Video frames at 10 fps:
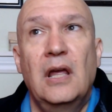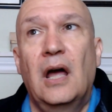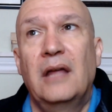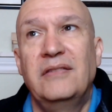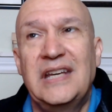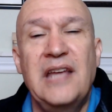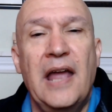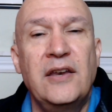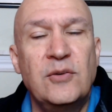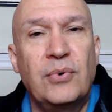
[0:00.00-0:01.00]
they
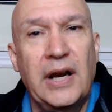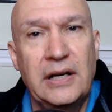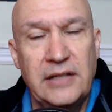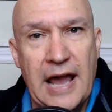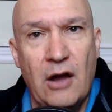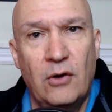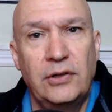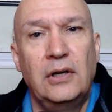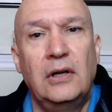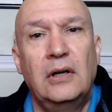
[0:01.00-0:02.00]
tend to break
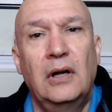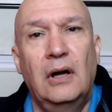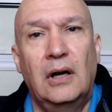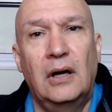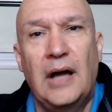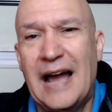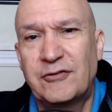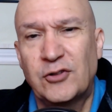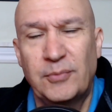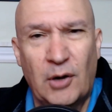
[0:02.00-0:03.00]
down
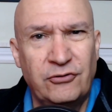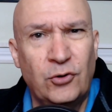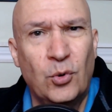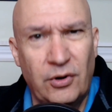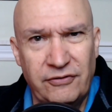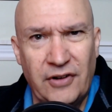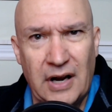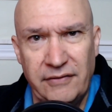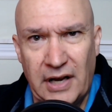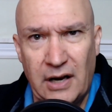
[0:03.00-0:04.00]
after about 4 or
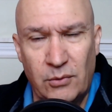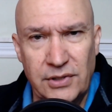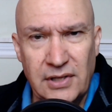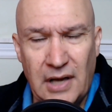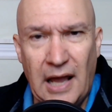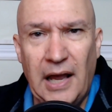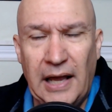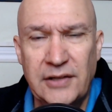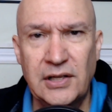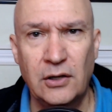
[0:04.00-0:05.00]
5 hours.
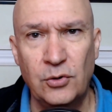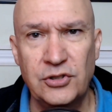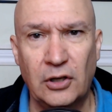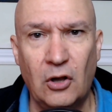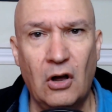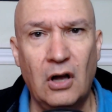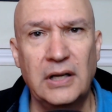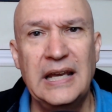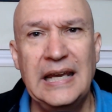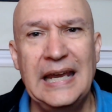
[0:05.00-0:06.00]
As it goes along,
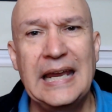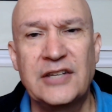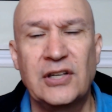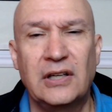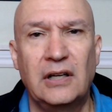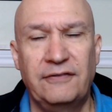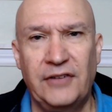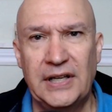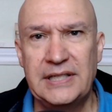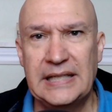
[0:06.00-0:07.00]
it gets a little
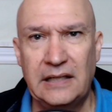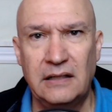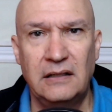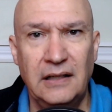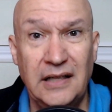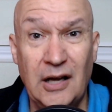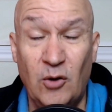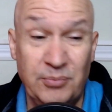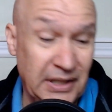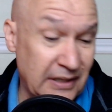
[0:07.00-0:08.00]
fuzzy. Now,
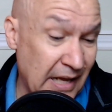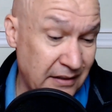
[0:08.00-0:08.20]
but that,